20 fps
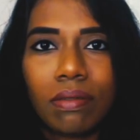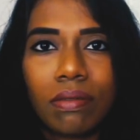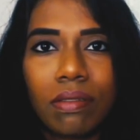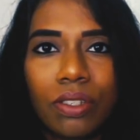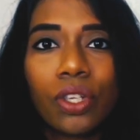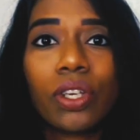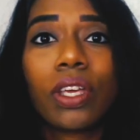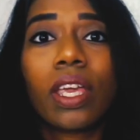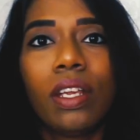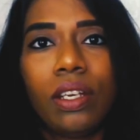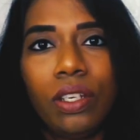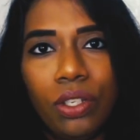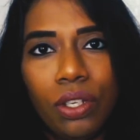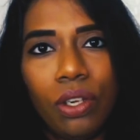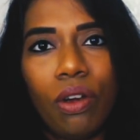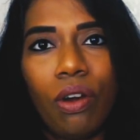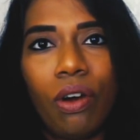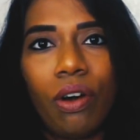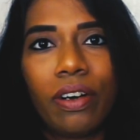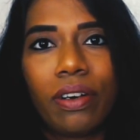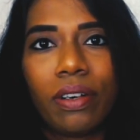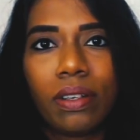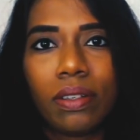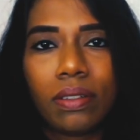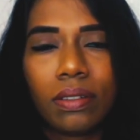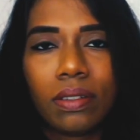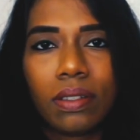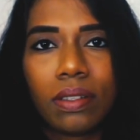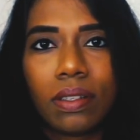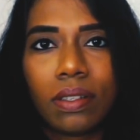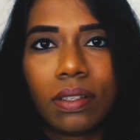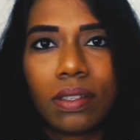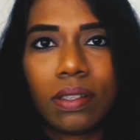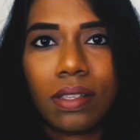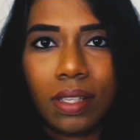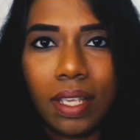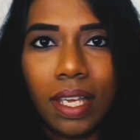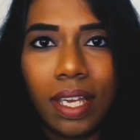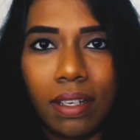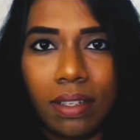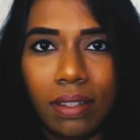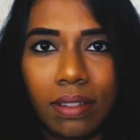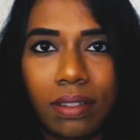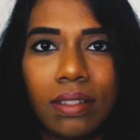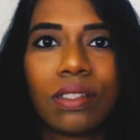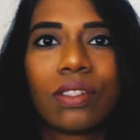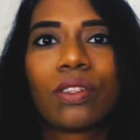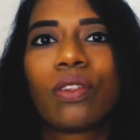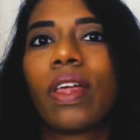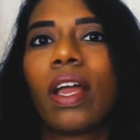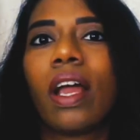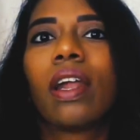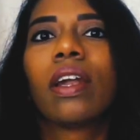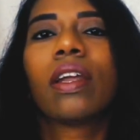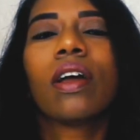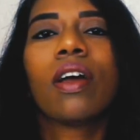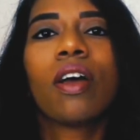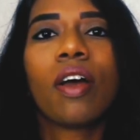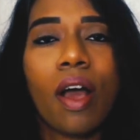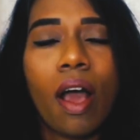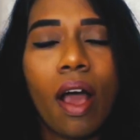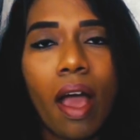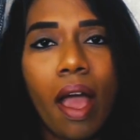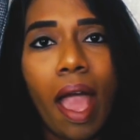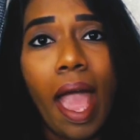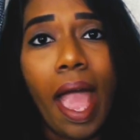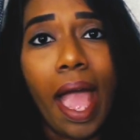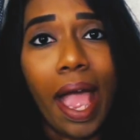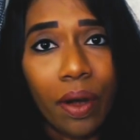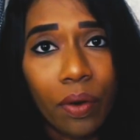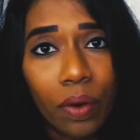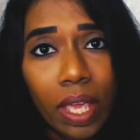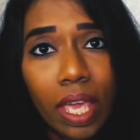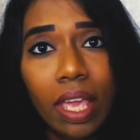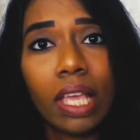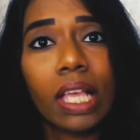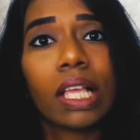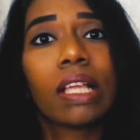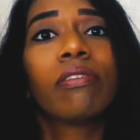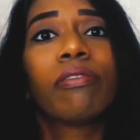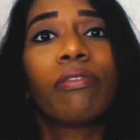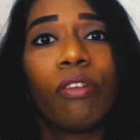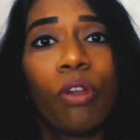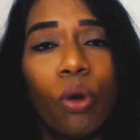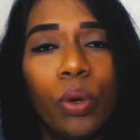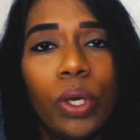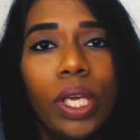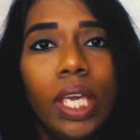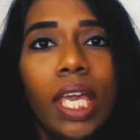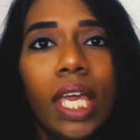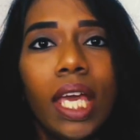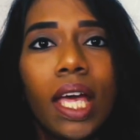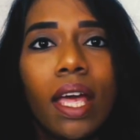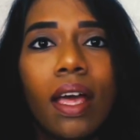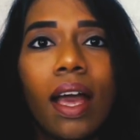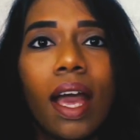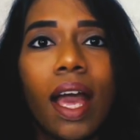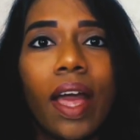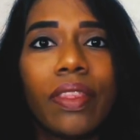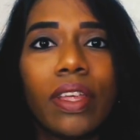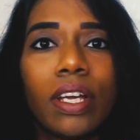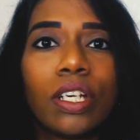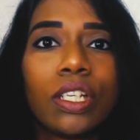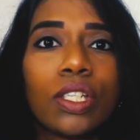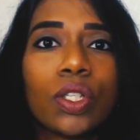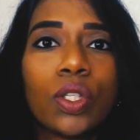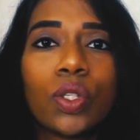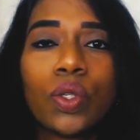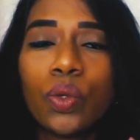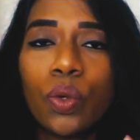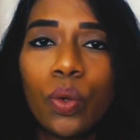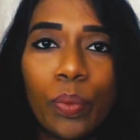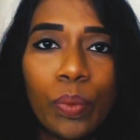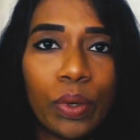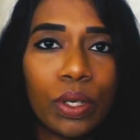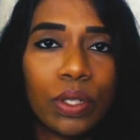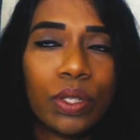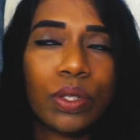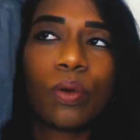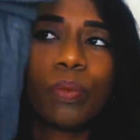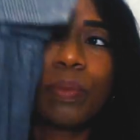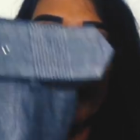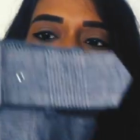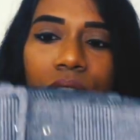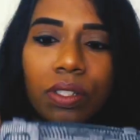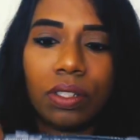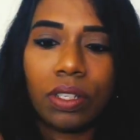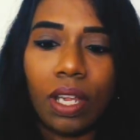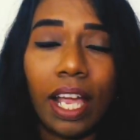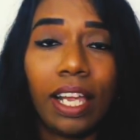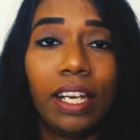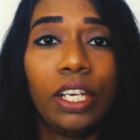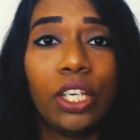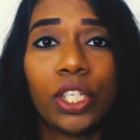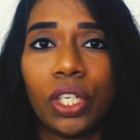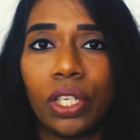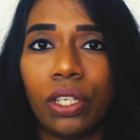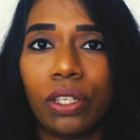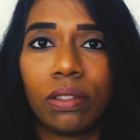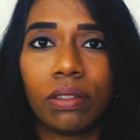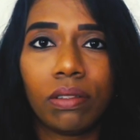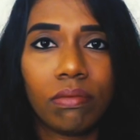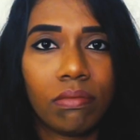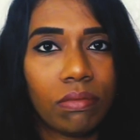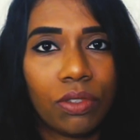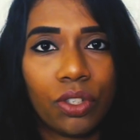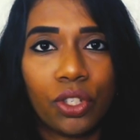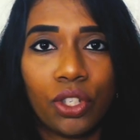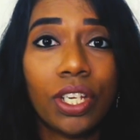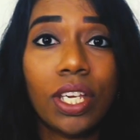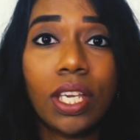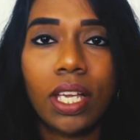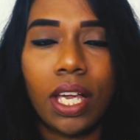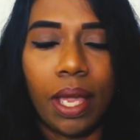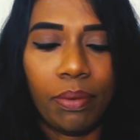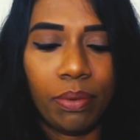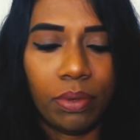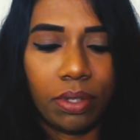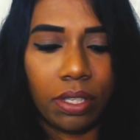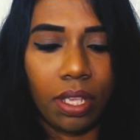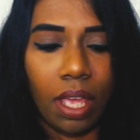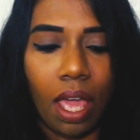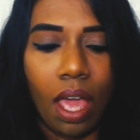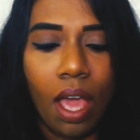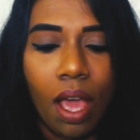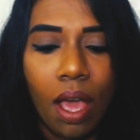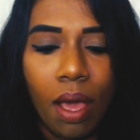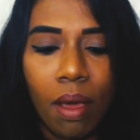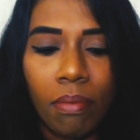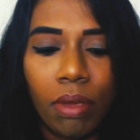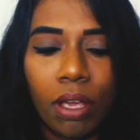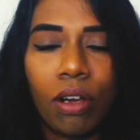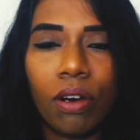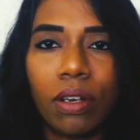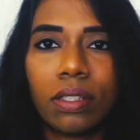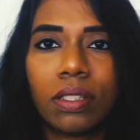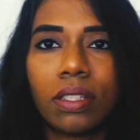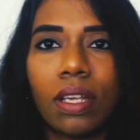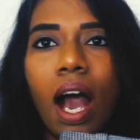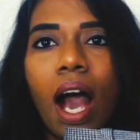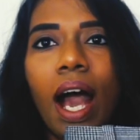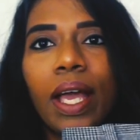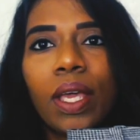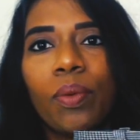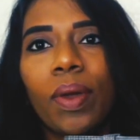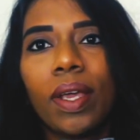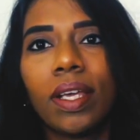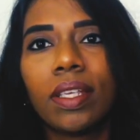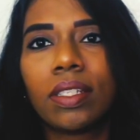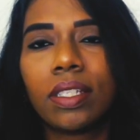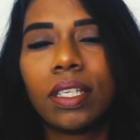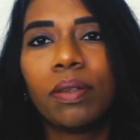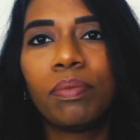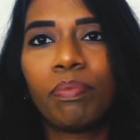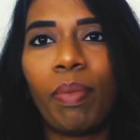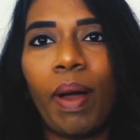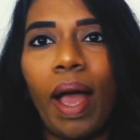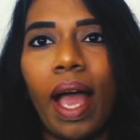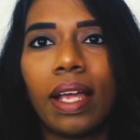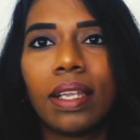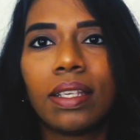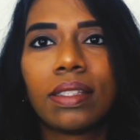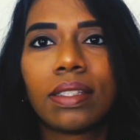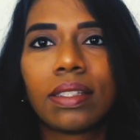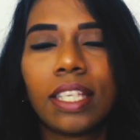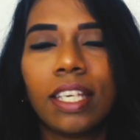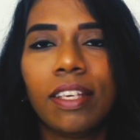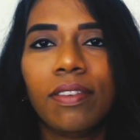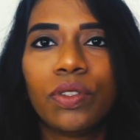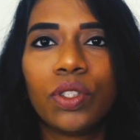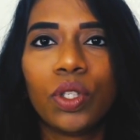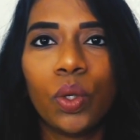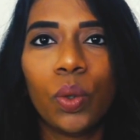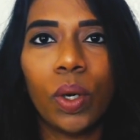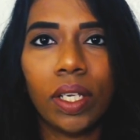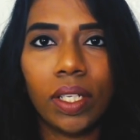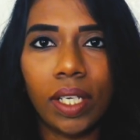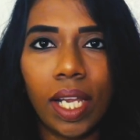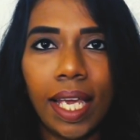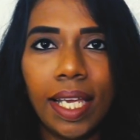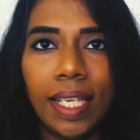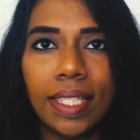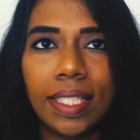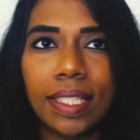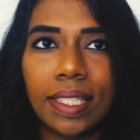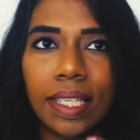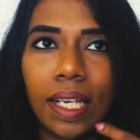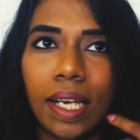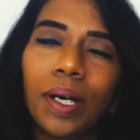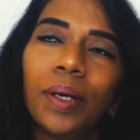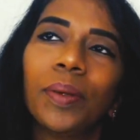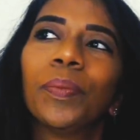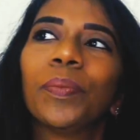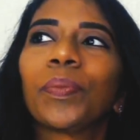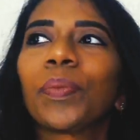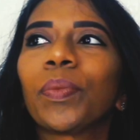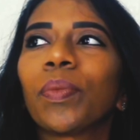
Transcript: sticking to your skin so they are airy flowy and they are super super stylish and chic I would say because the high-waisted pants gives you a nice uh,